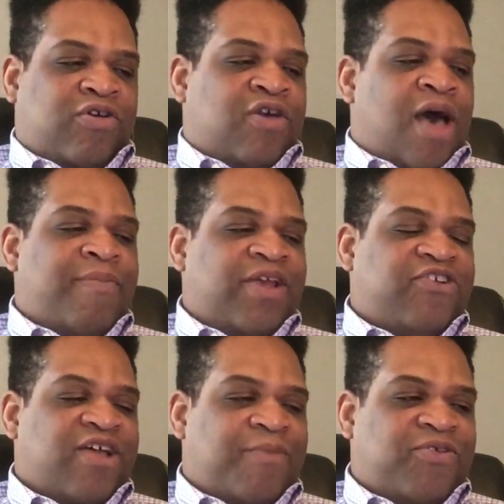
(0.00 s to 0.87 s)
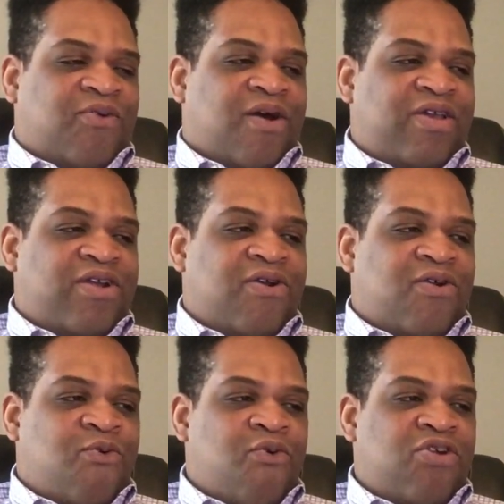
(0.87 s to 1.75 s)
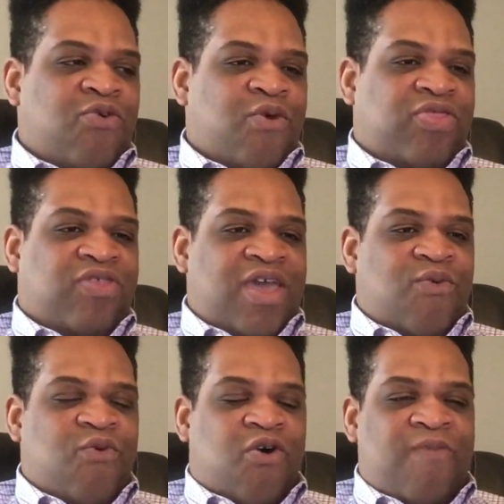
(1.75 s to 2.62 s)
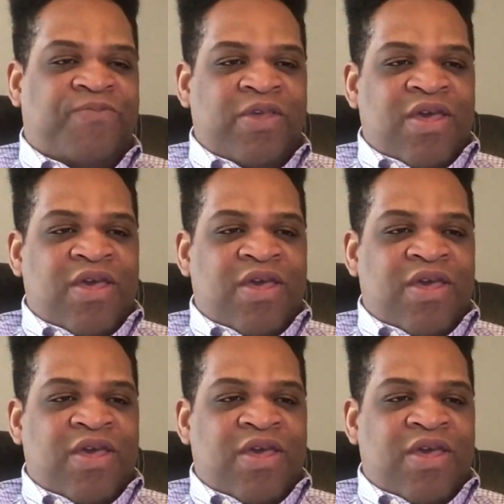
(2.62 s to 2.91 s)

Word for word: comic shops go out here, order what they want,